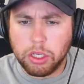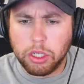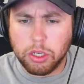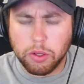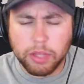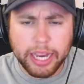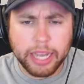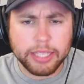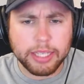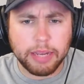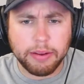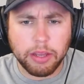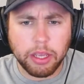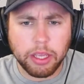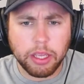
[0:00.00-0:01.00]
You know, like I
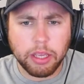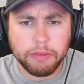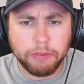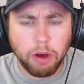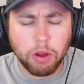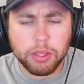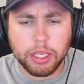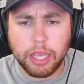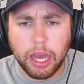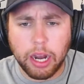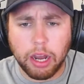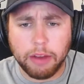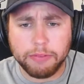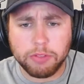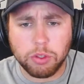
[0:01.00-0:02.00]
said, Eovaldi
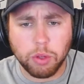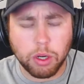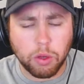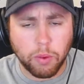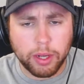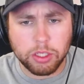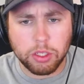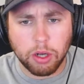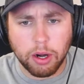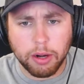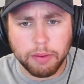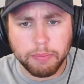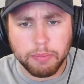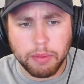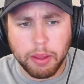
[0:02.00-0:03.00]
got off to a great
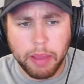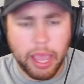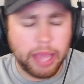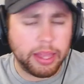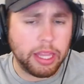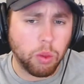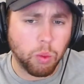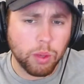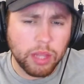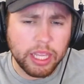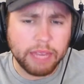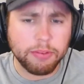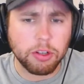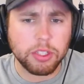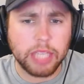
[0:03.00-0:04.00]
start, and then the
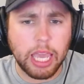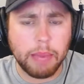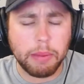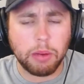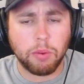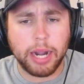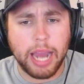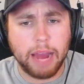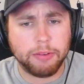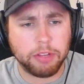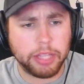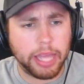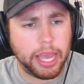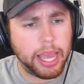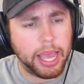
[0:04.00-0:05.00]
relievers came in right
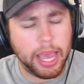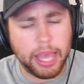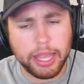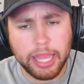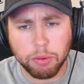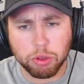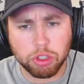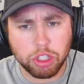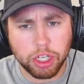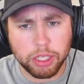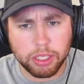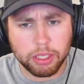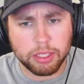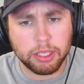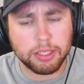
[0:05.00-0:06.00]
after that, and they were
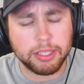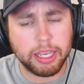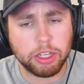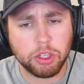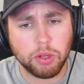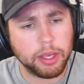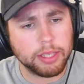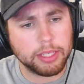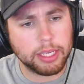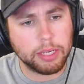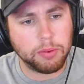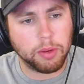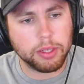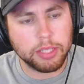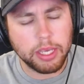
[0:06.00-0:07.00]
just as sensational as
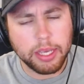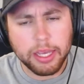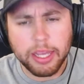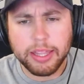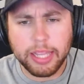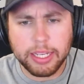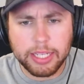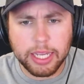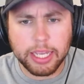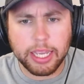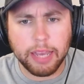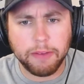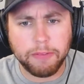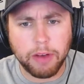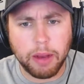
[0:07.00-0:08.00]
he was. They did
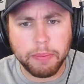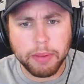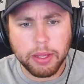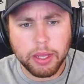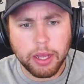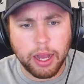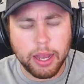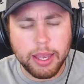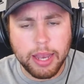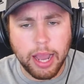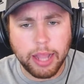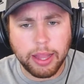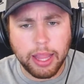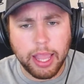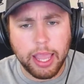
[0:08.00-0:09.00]
give up a
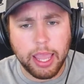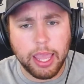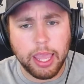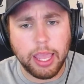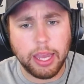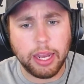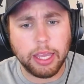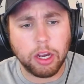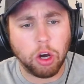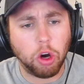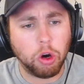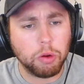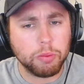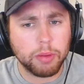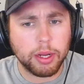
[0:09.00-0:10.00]
ninth inning
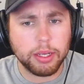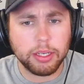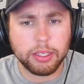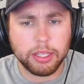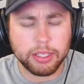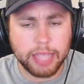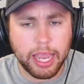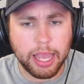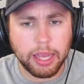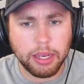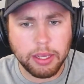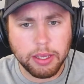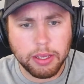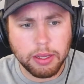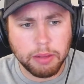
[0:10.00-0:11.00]
home run to
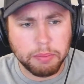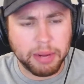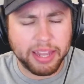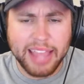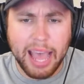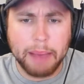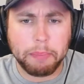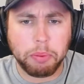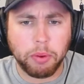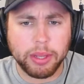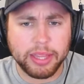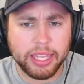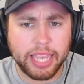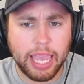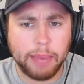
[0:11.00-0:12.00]
Stanton. But at that
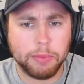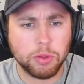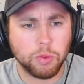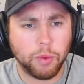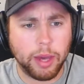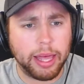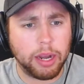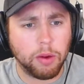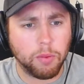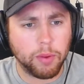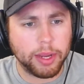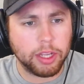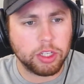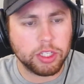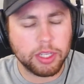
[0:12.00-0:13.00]
point, the game was well out of
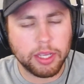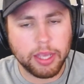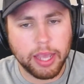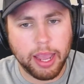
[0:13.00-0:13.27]
reach.